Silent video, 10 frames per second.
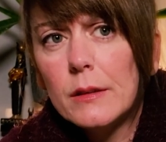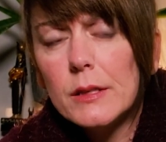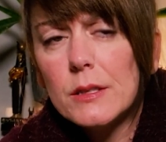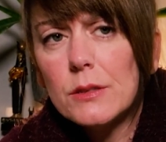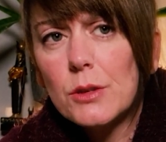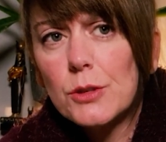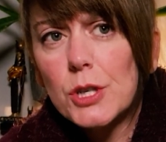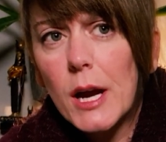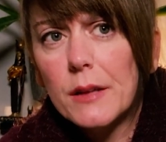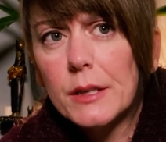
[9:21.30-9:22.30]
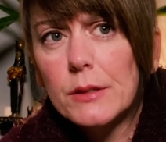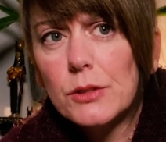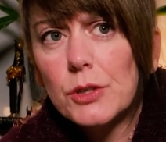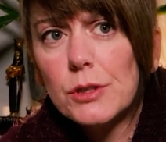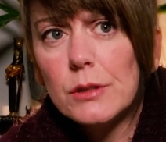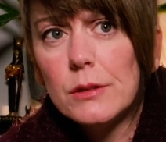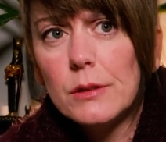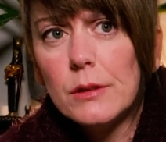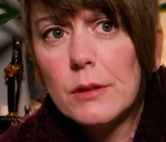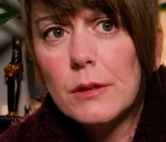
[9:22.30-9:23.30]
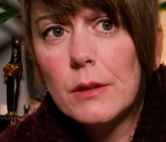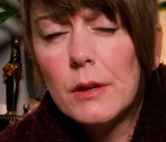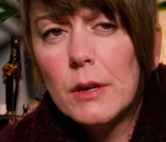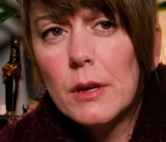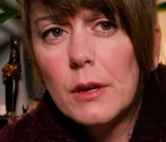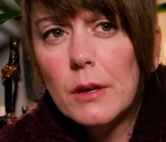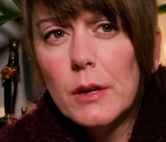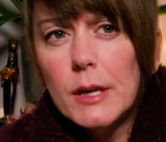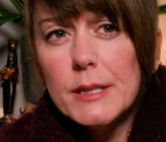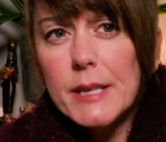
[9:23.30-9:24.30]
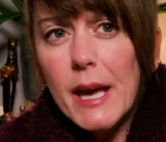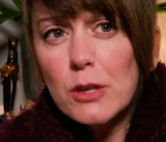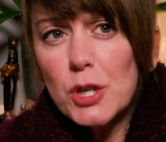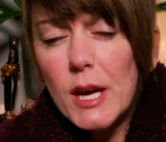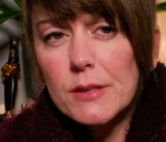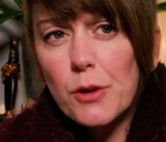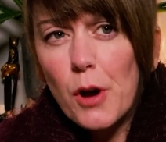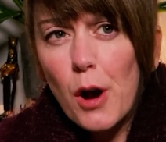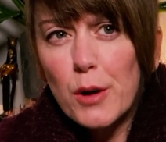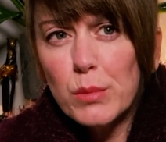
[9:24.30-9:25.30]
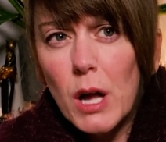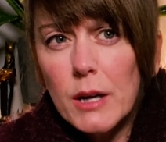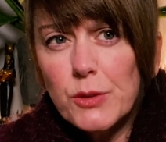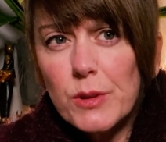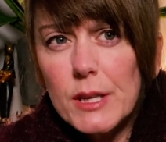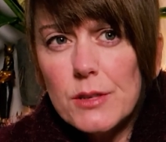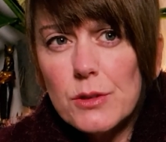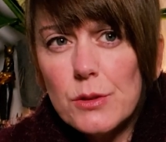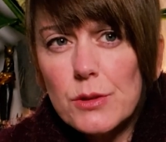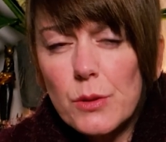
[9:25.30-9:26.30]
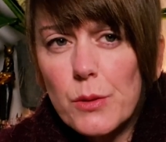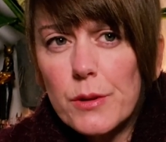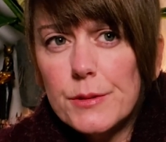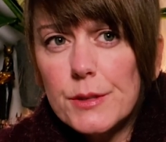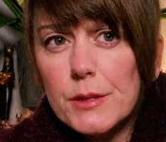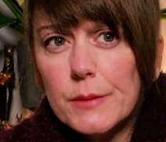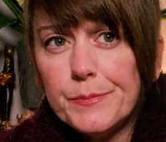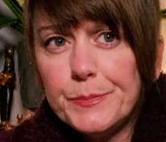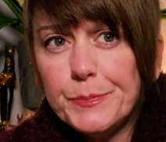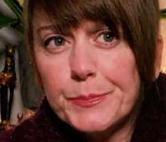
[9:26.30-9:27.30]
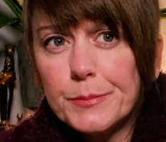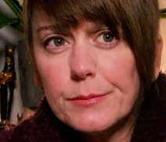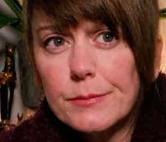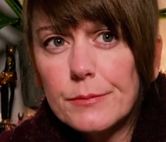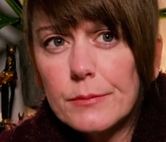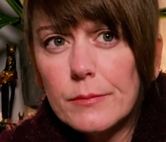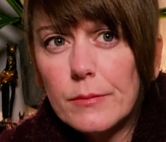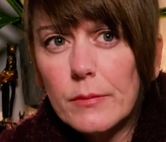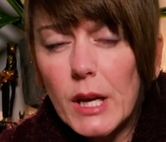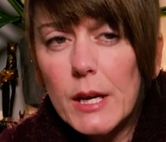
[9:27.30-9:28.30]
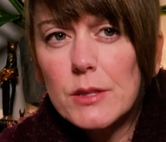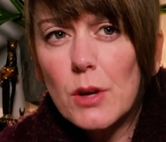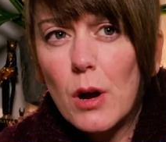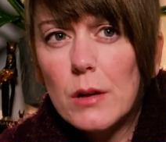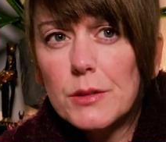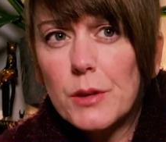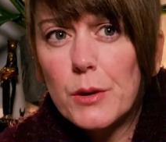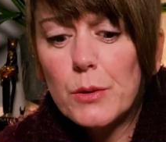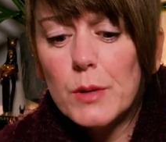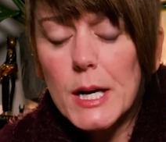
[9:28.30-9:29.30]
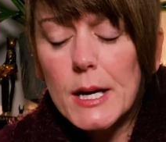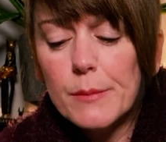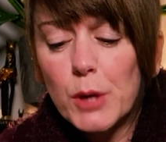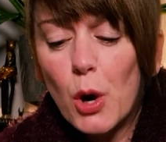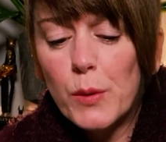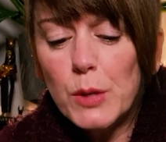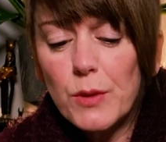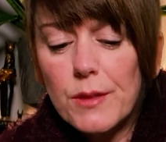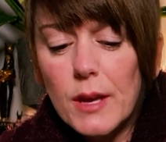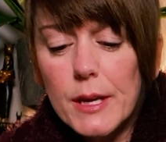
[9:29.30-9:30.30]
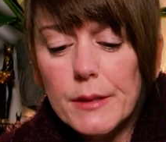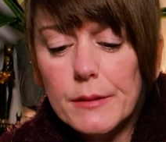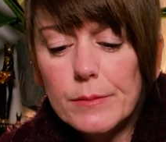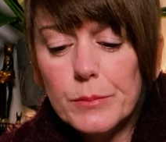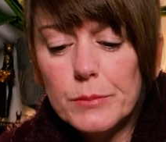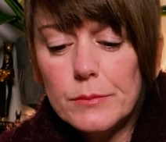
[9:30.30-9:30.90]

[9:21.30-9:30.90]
This is your challenge. See how she has her heart blocked with these two swords? It's also going within.